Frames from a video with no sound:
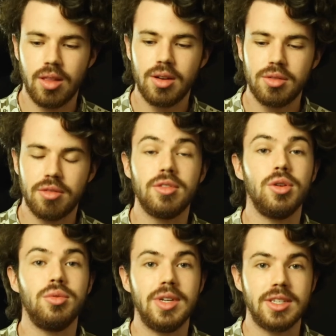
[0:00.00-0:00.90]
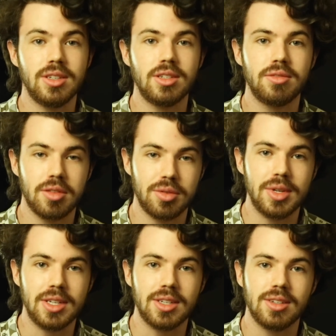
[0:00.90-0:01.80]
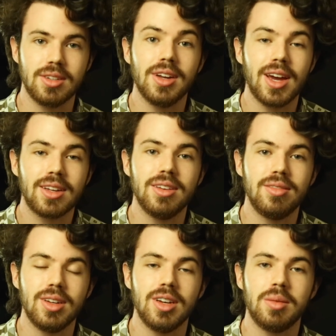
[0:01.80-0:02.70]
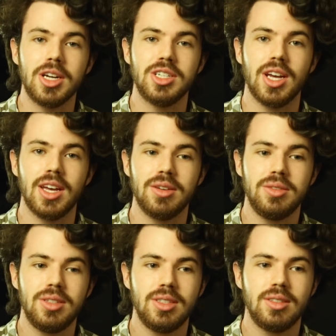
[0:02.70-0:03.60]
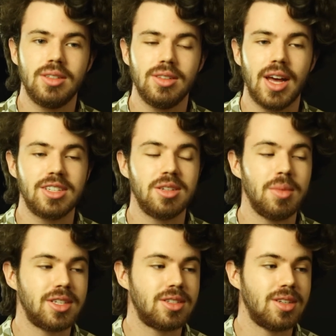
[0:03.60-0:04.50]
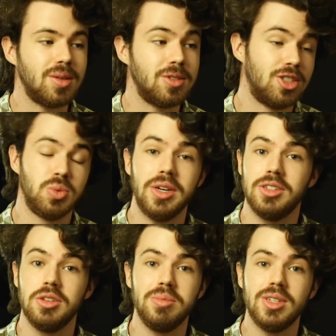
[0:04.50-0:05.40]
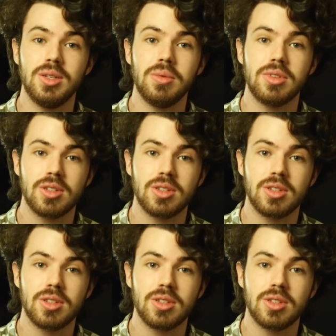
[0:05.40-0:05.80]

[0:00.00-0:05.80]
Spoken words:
There are a few reasons for the recent inactivity on my channel. Last semester I was just way too busy with